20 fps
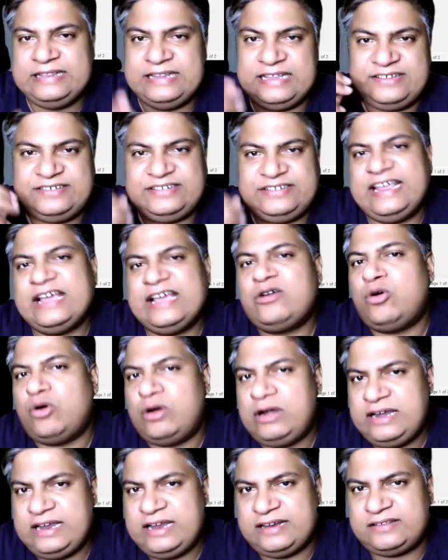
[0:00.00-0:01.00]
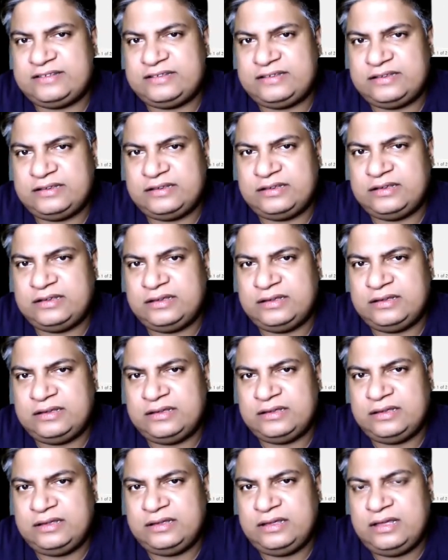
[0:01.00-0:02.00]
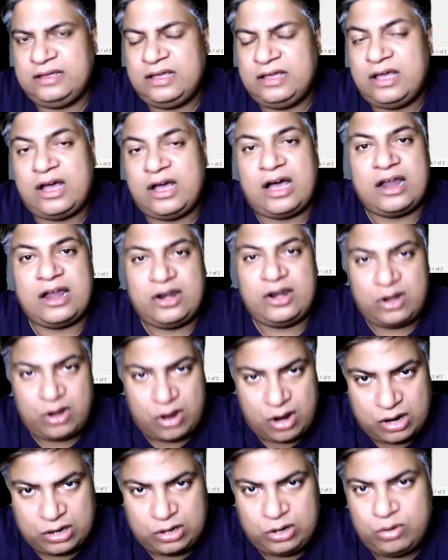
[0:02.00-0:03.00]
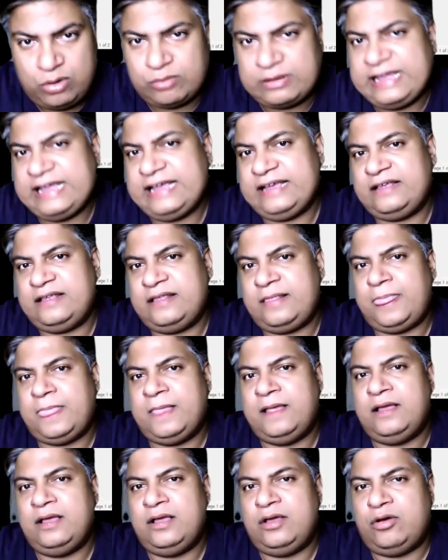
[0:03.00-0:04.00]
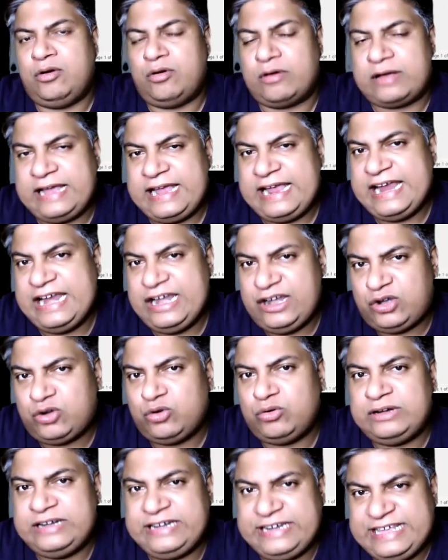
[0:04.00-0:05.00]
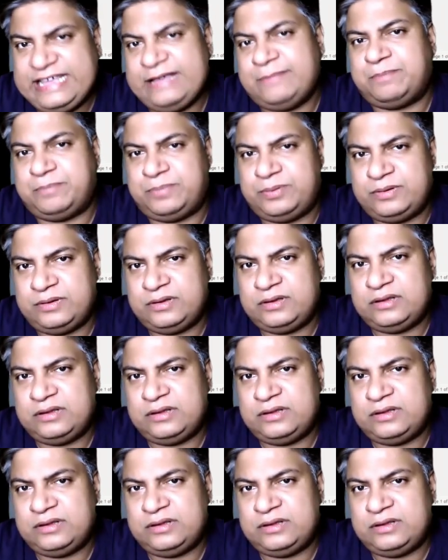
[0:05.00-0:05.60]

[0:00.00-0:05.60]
The stakeholders are not looking, okay, into deep.